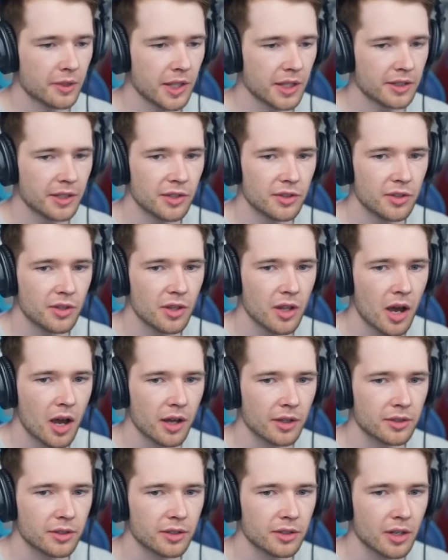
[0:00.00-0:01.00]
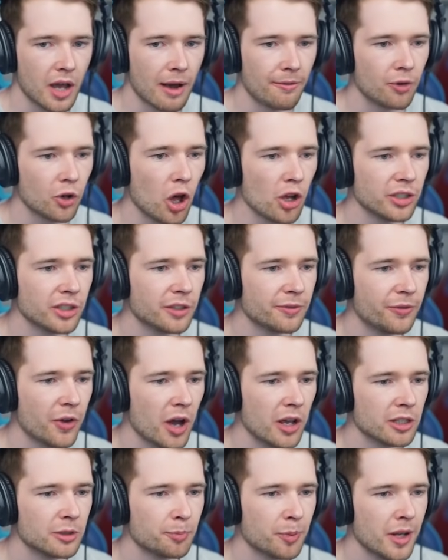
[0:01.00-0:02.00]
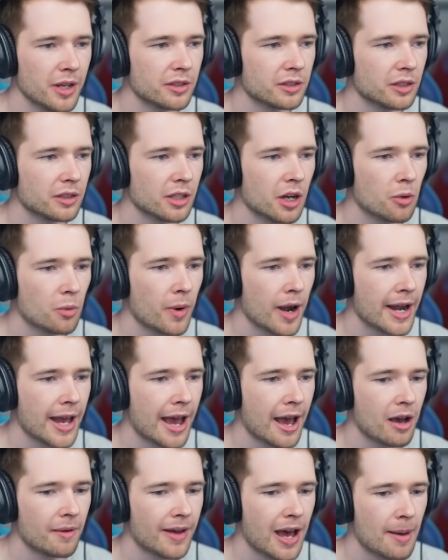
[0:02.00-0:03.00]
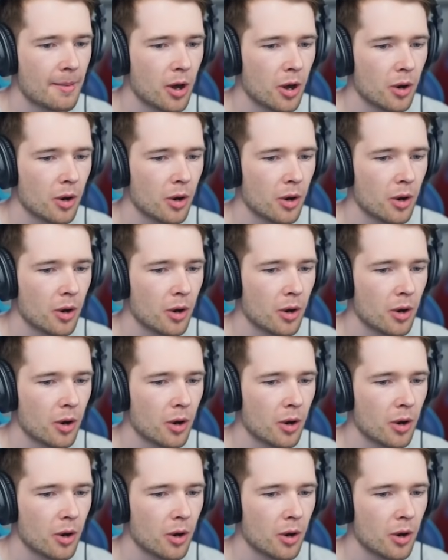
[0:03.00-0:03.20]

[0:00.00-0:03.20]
This is nuts. I've lost first place because I ran out of ammo.